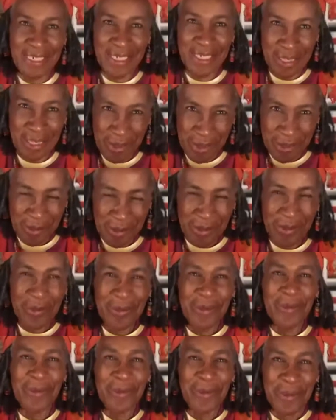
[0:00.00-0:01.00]
lineage
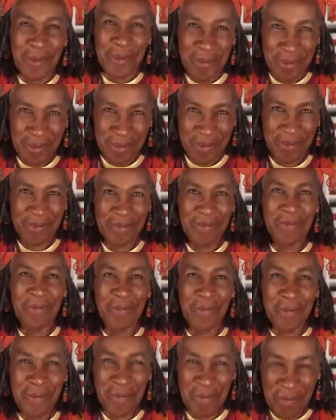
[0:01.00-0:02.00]
through your
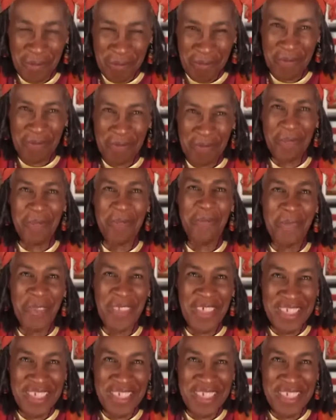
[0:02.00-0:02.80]
maternal side. So